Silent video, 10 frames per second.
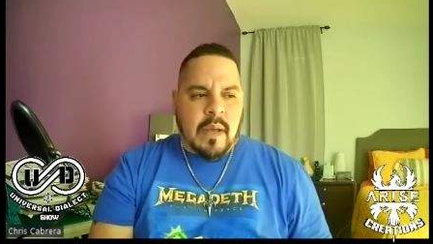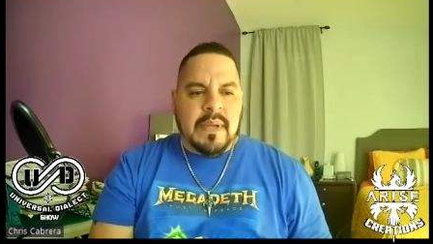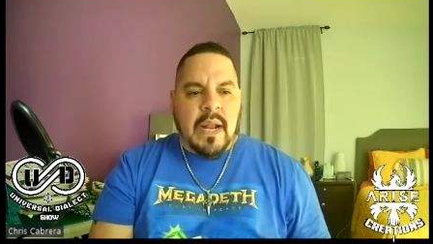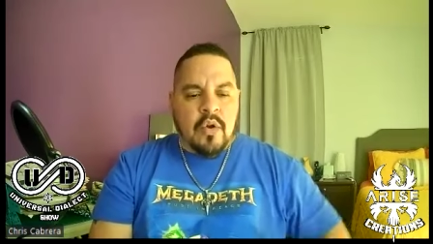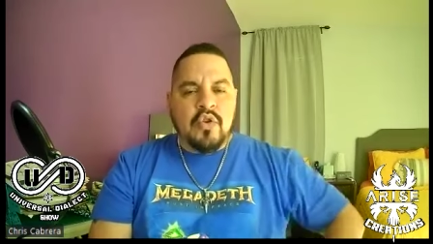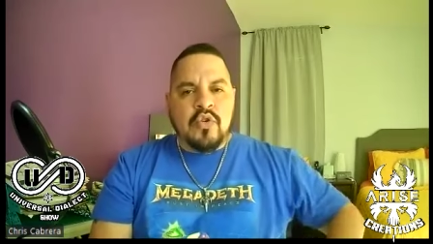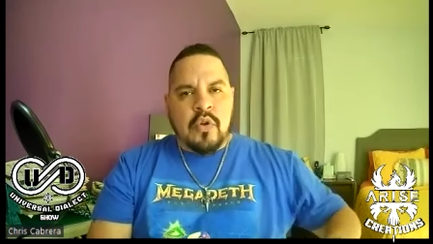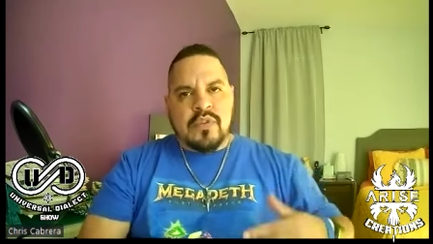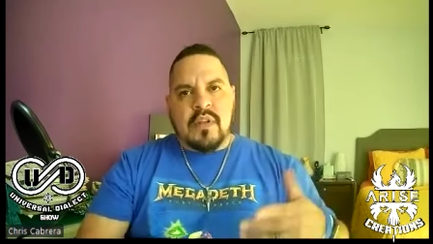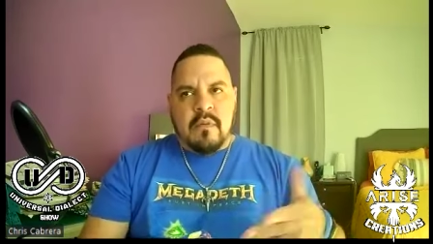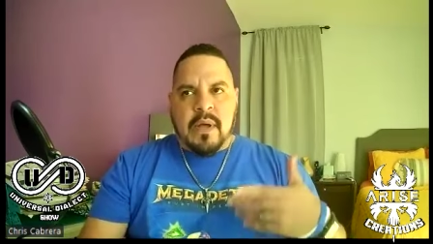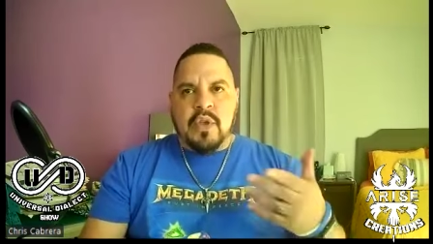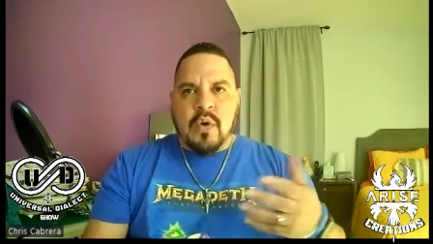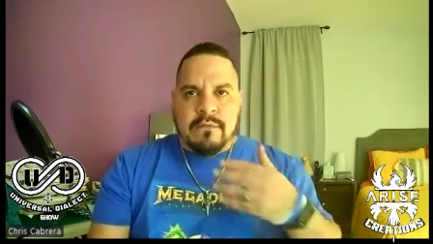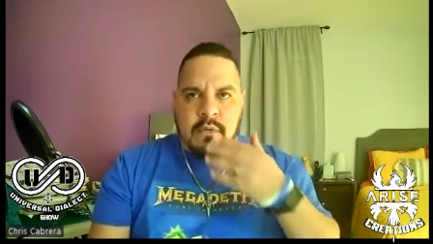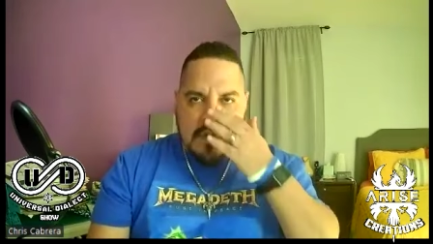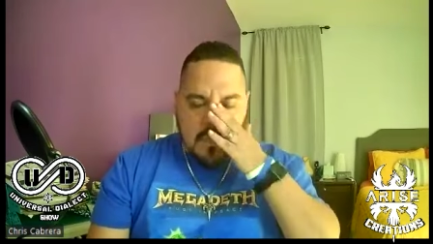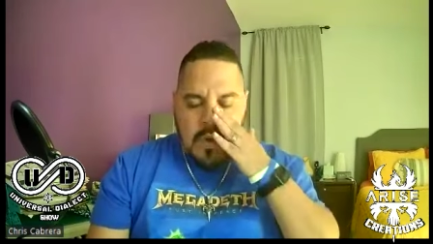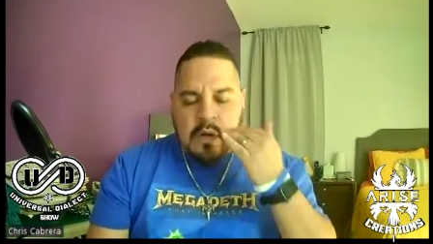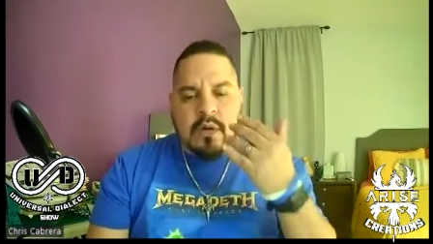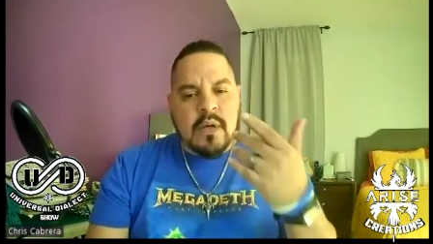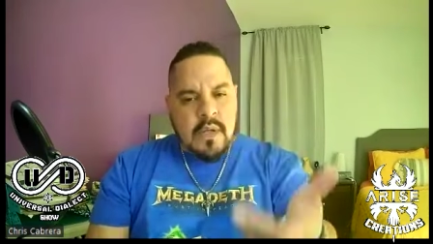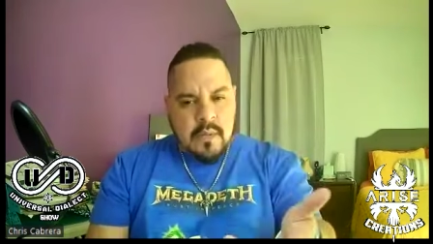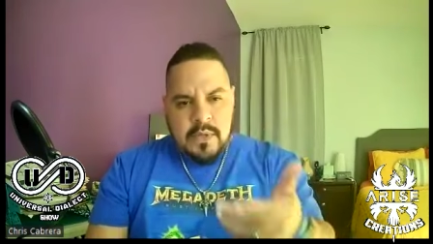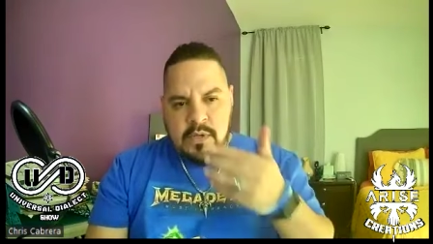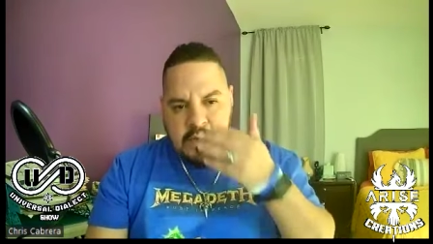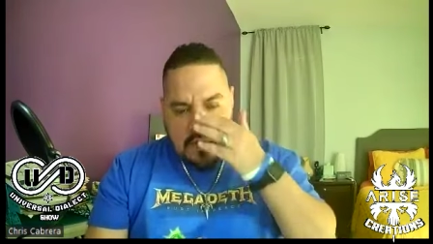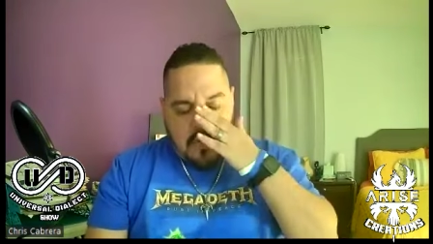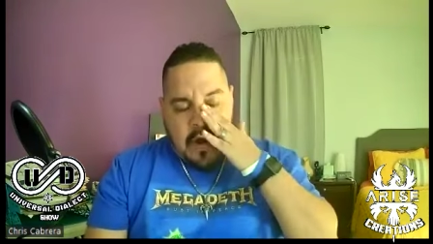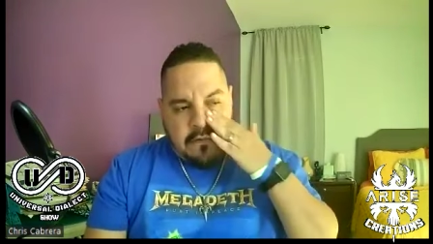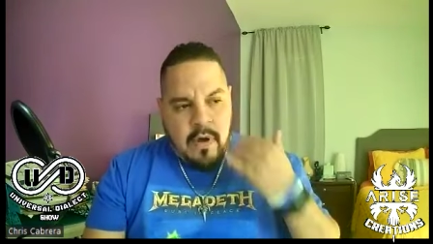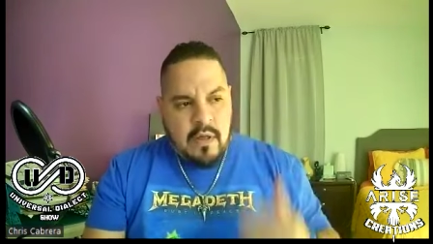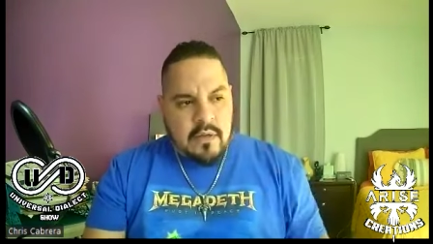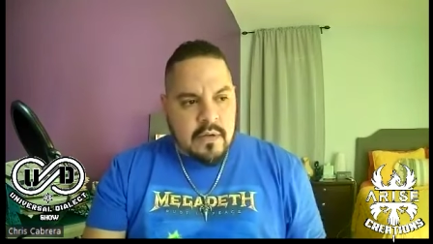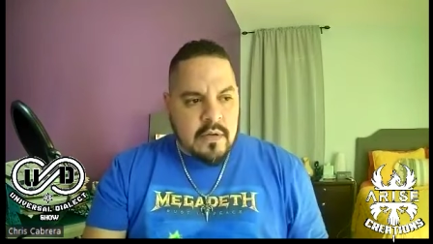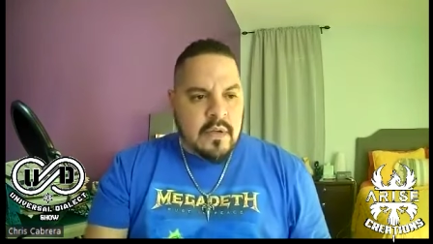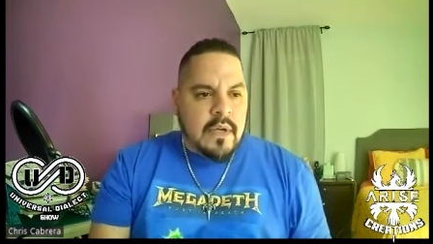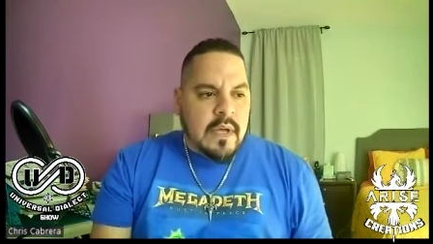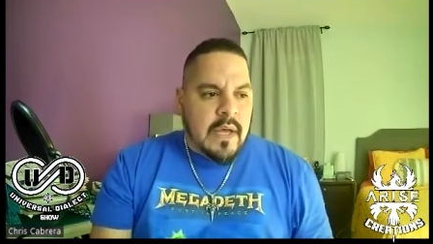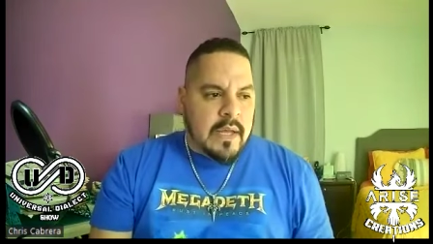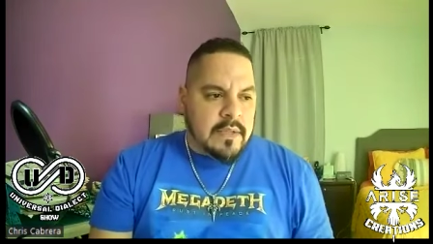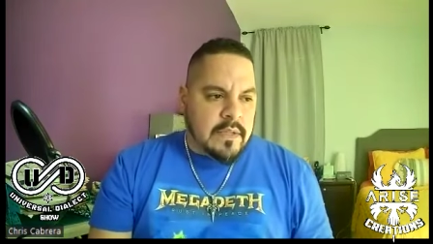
I mean, I know you know stuff about UFOs as well because of your grandfather and